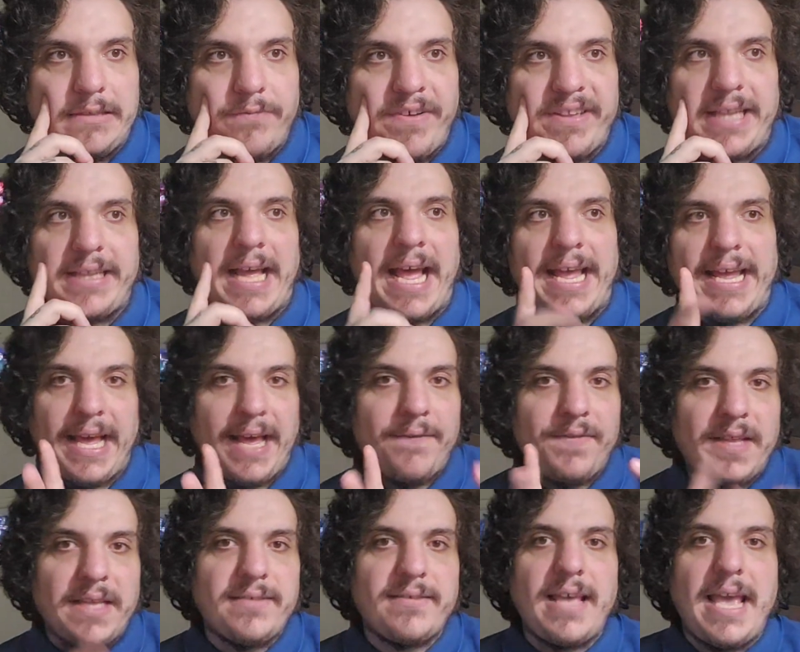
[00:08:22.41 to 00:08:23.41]
The fact that I
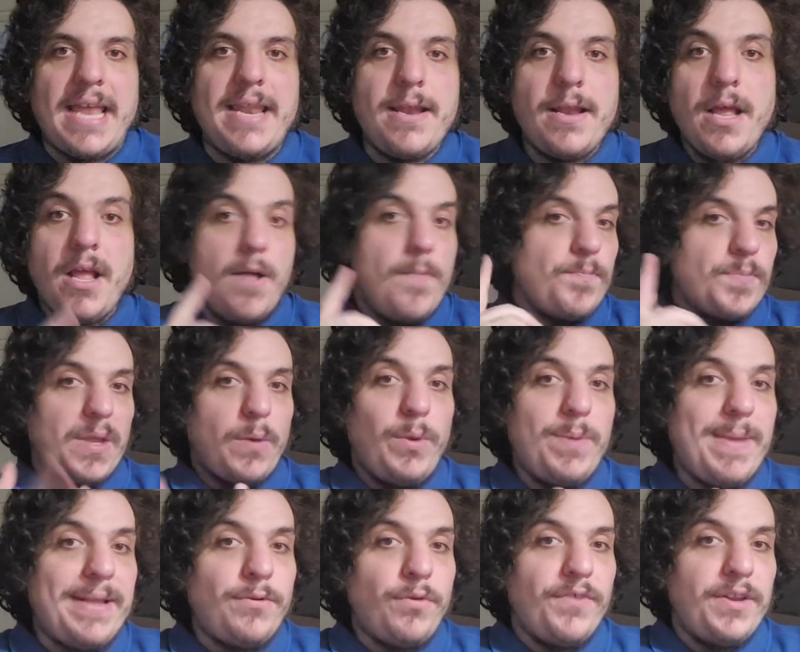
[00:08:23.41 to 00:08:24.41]
have this, and
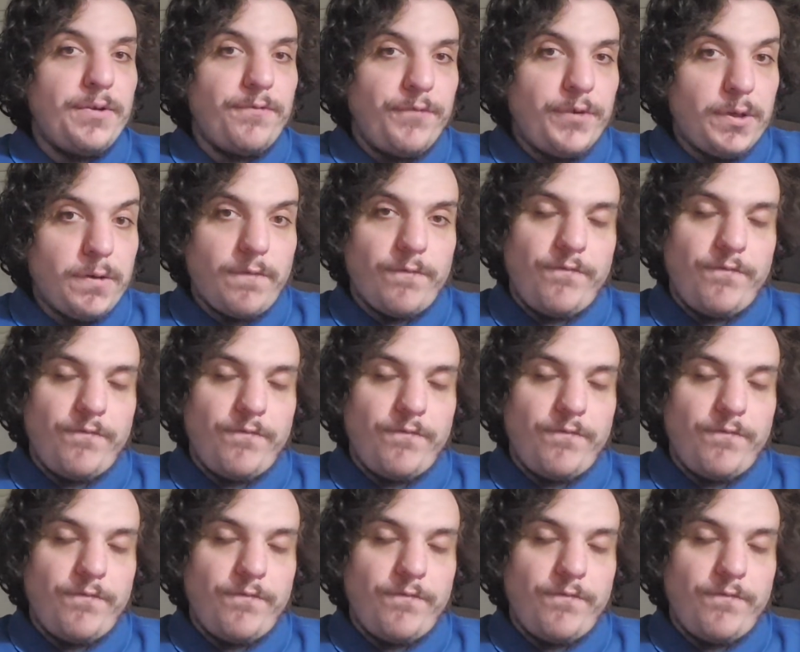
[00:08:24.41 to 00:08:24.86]
we made two video